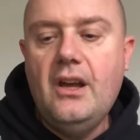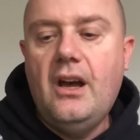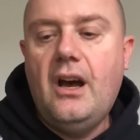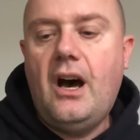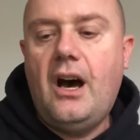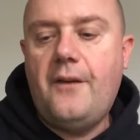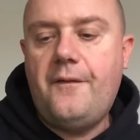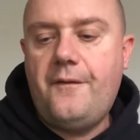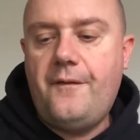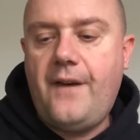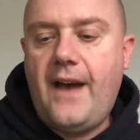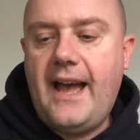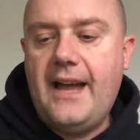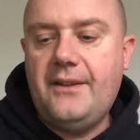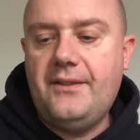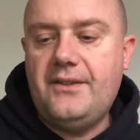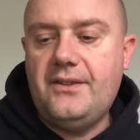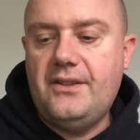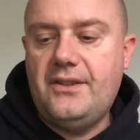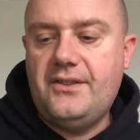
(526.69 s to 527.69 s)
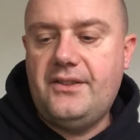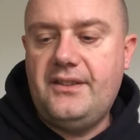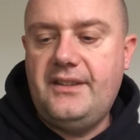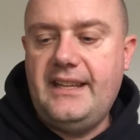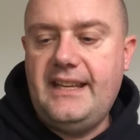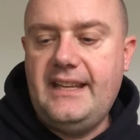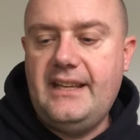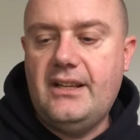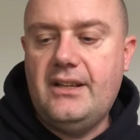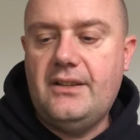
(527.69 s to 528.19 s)
I found that
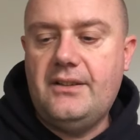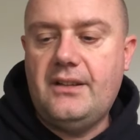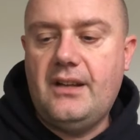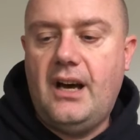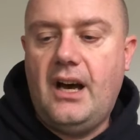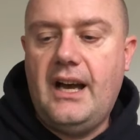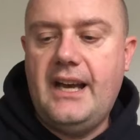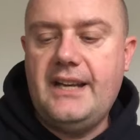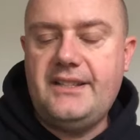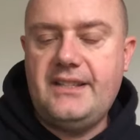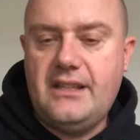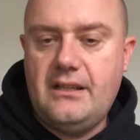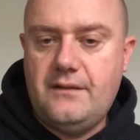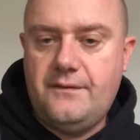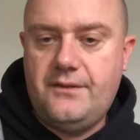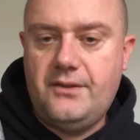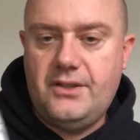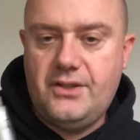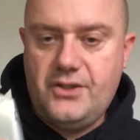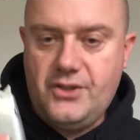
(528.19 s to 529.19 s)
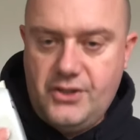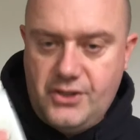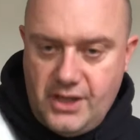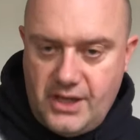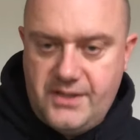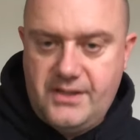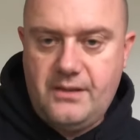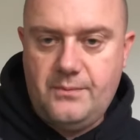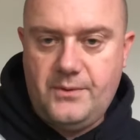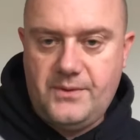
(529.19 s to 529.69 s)
the idea of an
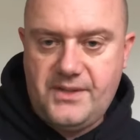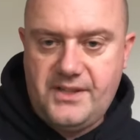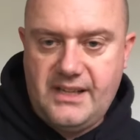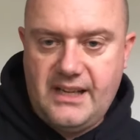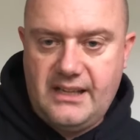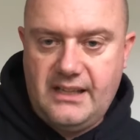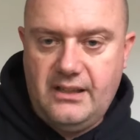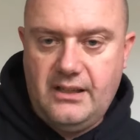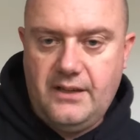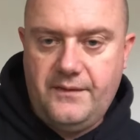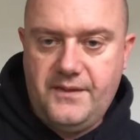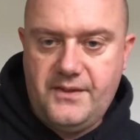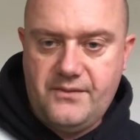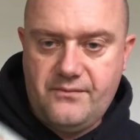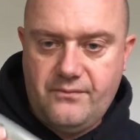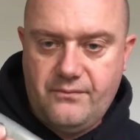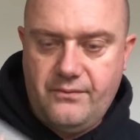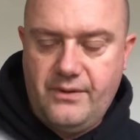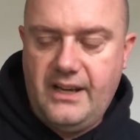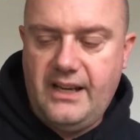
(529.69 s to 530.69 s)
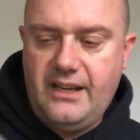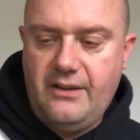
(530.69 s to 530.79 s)
adjustable Stanley knife is really,